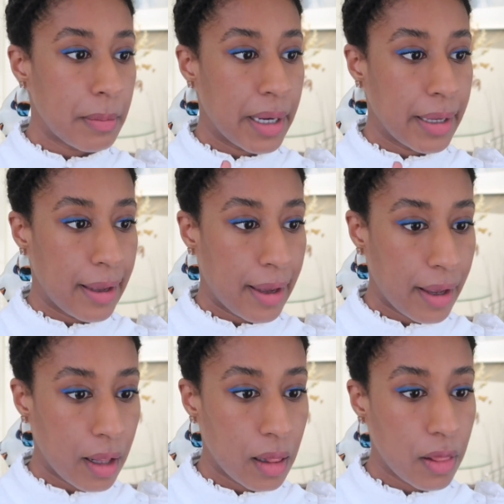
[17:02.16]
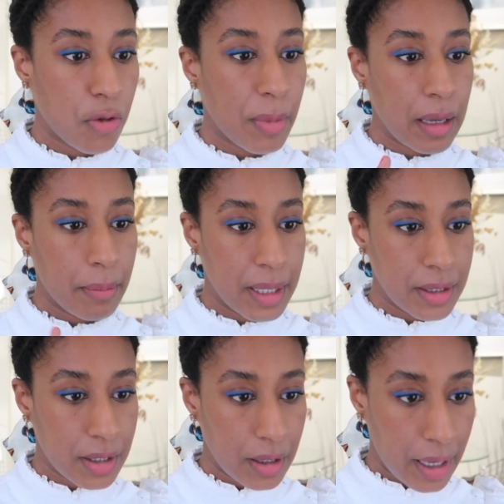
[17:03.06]
my health, my
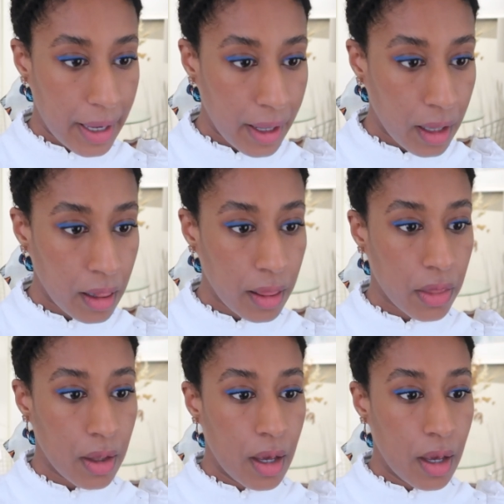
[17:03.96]
mental health,